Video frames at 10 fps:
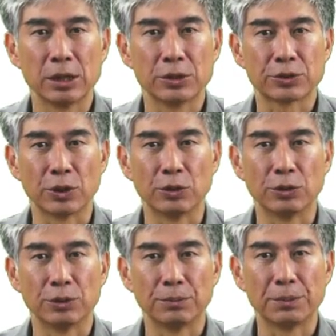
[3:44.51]

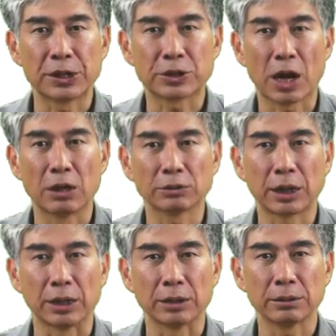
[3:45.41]
so
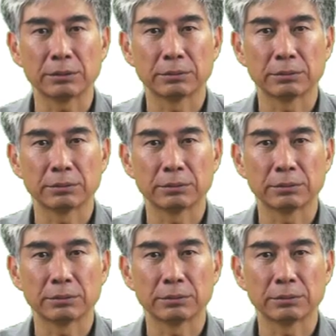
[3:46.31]
miscounting,